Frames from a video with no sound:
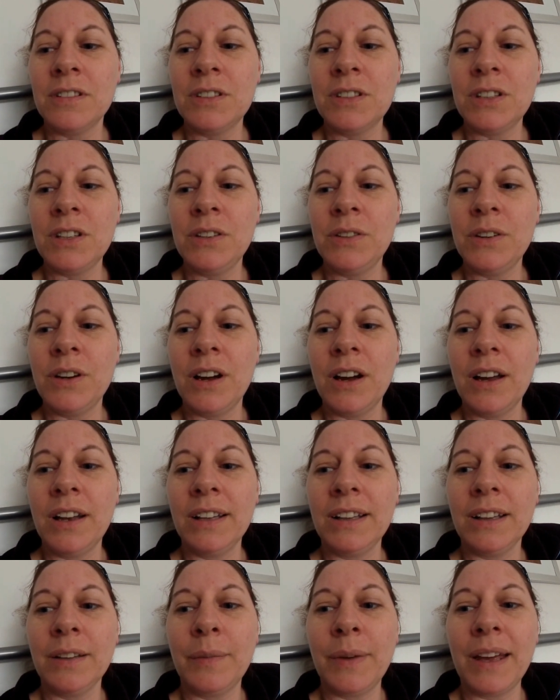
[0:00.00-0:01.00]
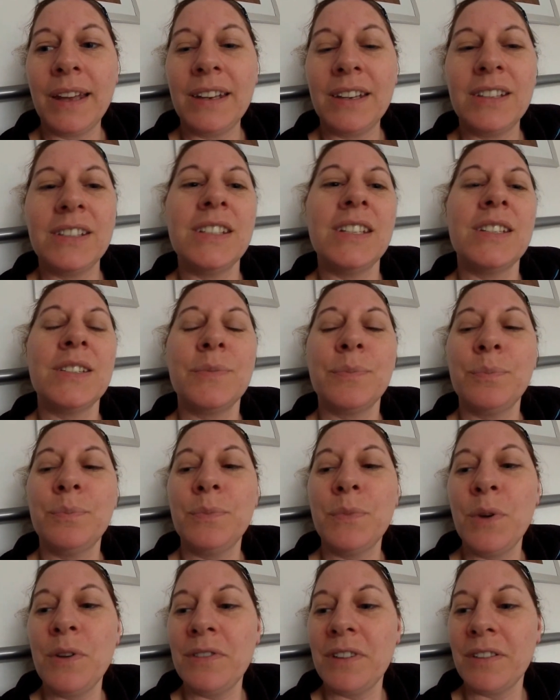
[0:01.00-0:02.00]
to her little bed and she's
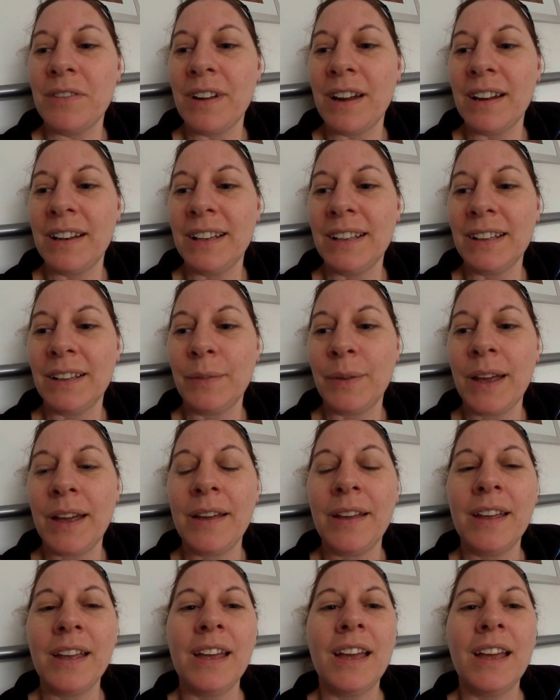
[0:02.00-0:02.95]
moving around a little bit.